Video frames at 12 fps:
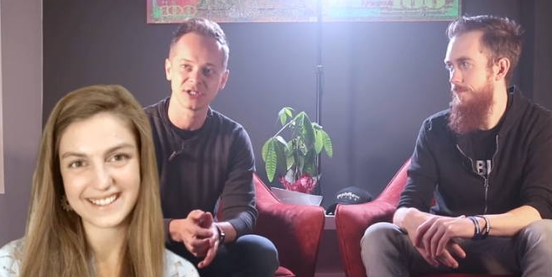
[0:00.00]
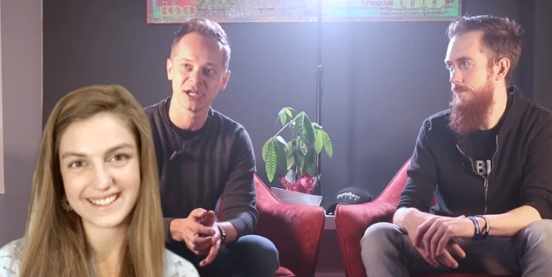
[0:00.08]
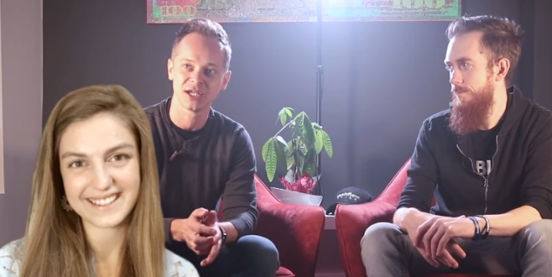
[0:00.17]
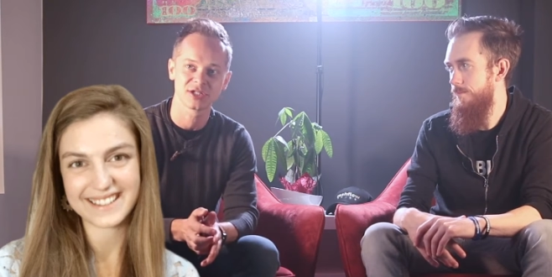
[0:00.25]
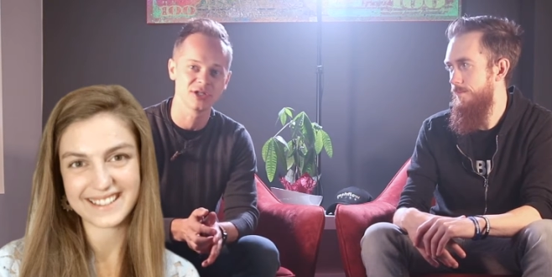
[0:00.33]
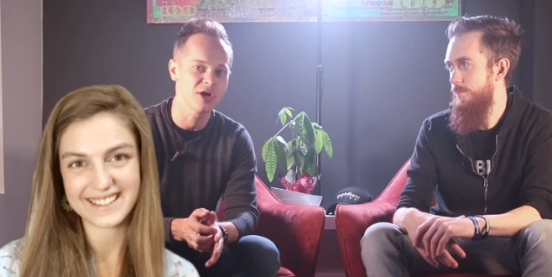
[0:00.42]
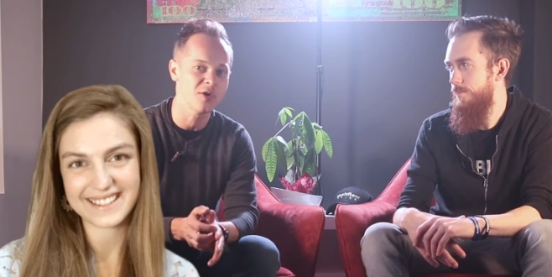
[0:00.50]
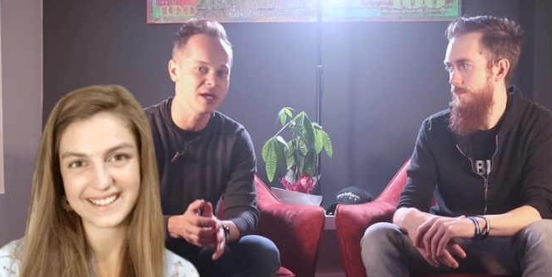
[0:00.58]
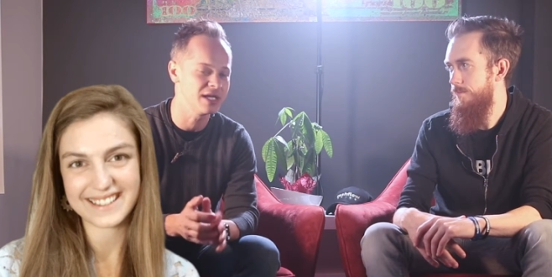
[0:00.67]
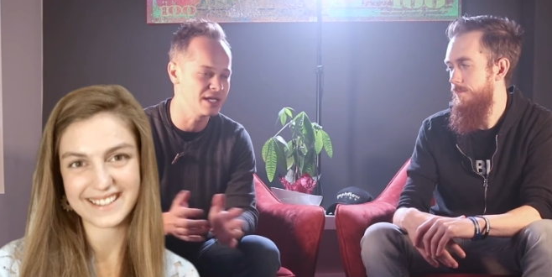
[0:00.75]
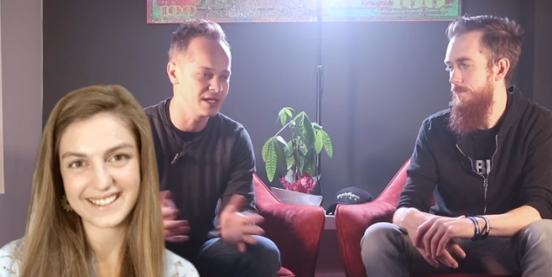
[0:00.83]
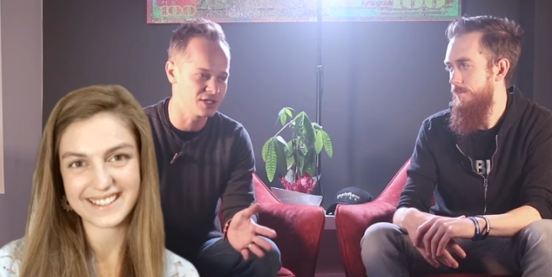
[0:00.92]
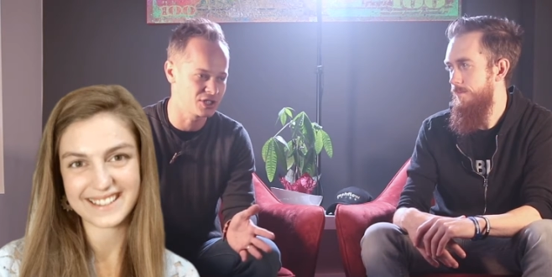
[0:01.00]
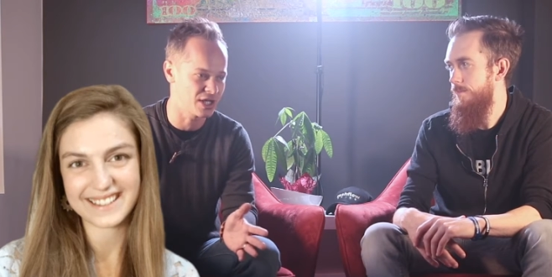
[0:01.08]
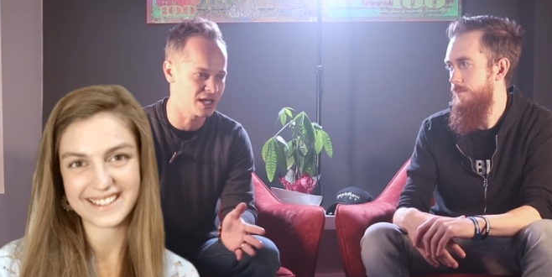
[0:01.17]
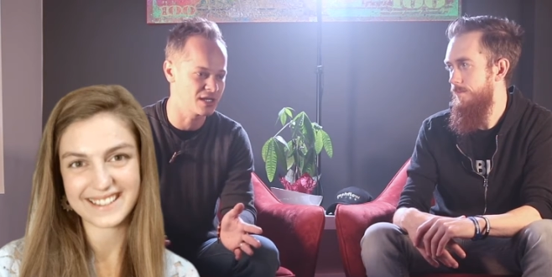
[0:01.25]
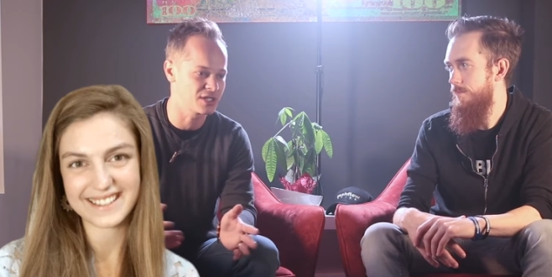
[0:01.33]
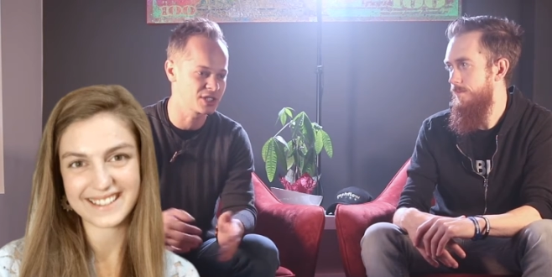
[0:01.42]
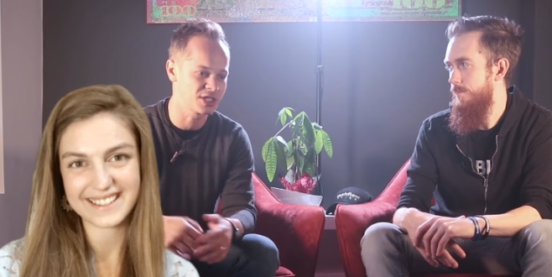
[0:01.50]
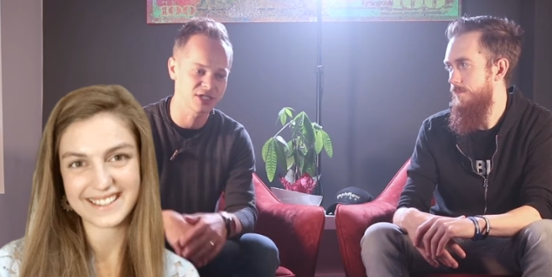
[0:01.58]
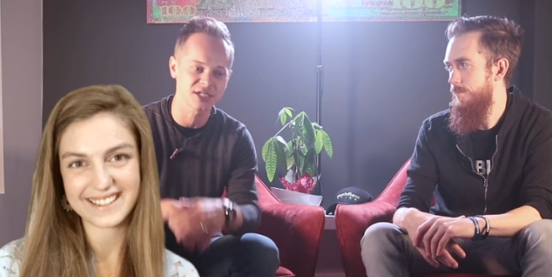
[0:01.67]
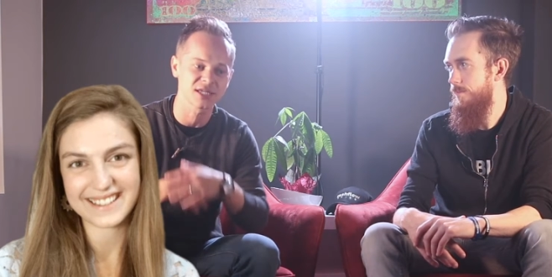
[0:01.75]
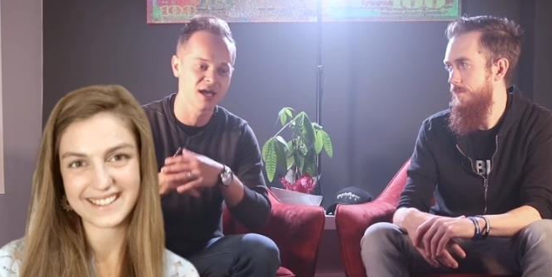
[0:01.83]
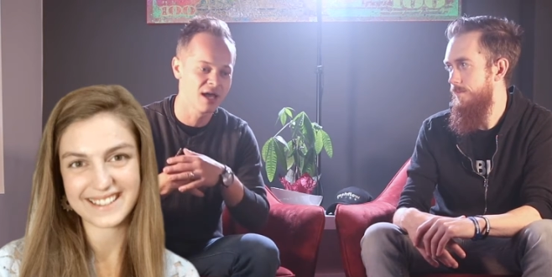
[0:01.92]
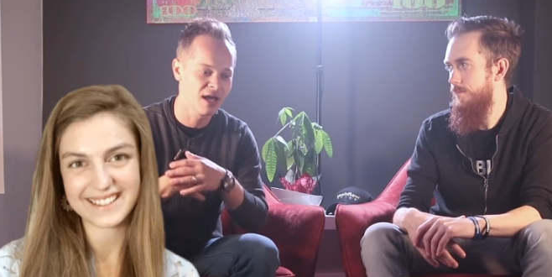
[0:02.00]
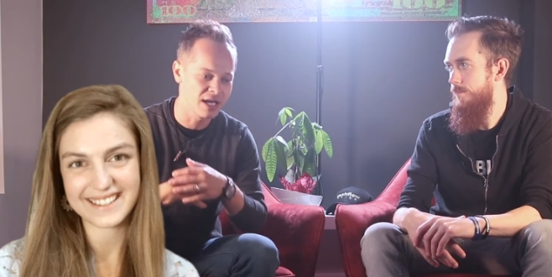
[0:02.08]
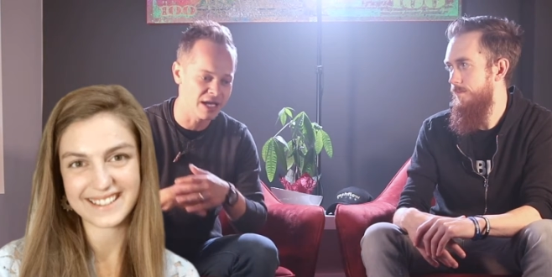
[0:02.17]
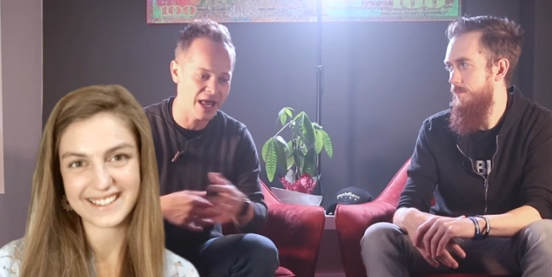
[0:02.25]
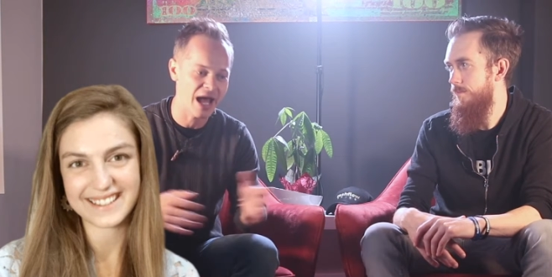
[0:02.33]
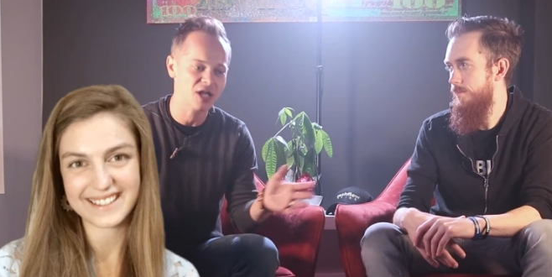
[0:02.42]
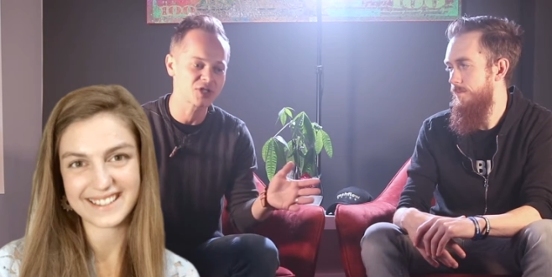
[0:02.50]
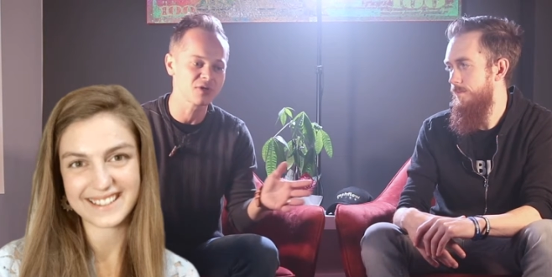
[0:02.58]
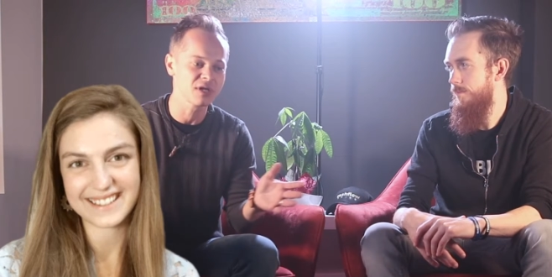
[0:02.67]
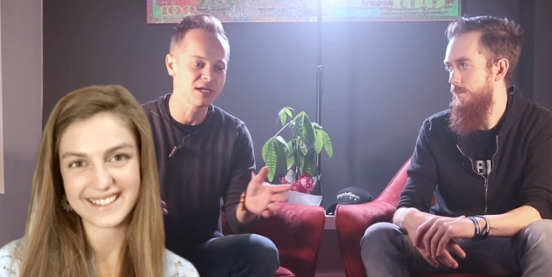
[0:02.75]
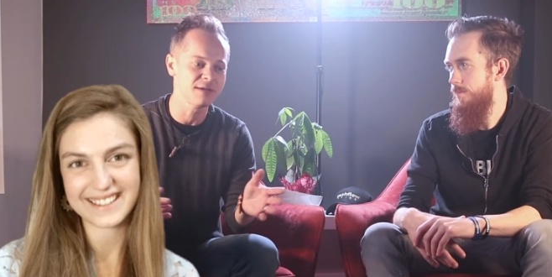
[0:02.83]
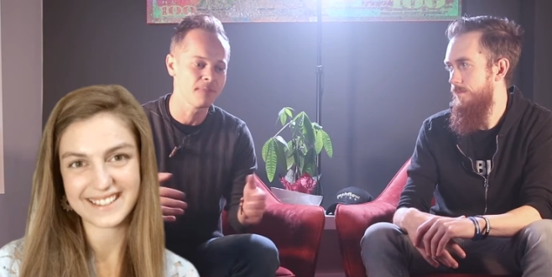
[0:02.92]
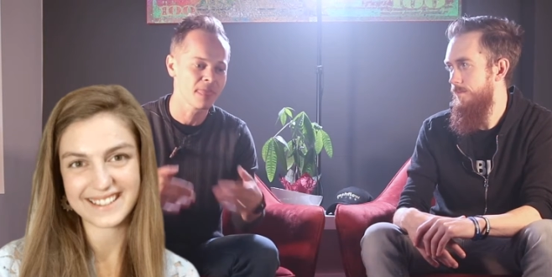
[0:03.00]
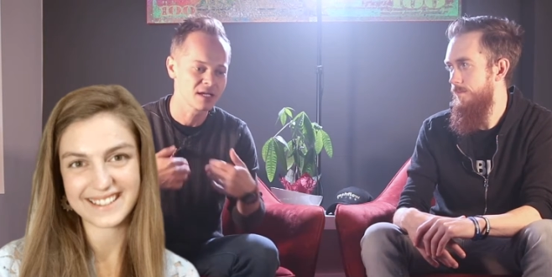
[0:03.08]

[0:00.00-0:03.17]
Speaker 1: She has no hidden agenda. She's just naturally